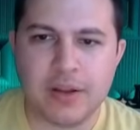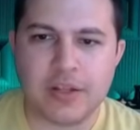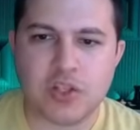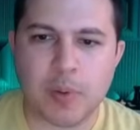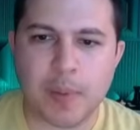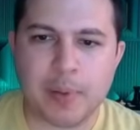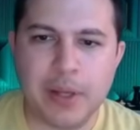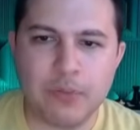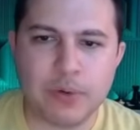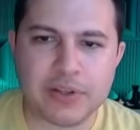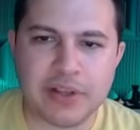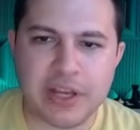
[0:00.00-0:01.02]
So by playing
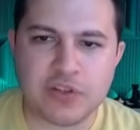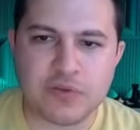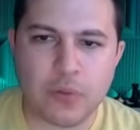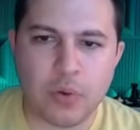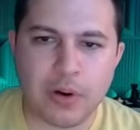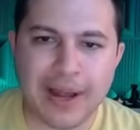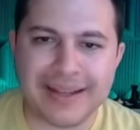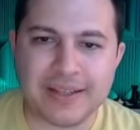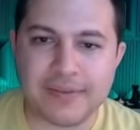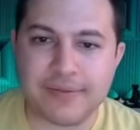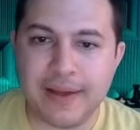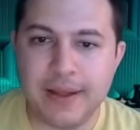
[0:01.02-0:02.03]
rook to h4, I
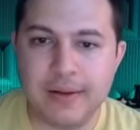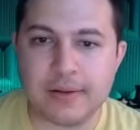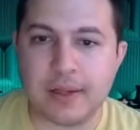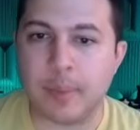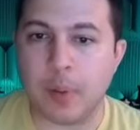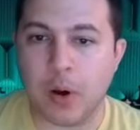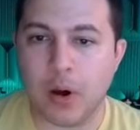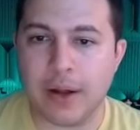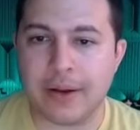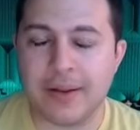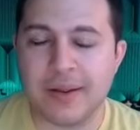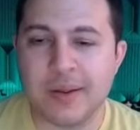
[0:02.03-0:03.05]
defended the pawn,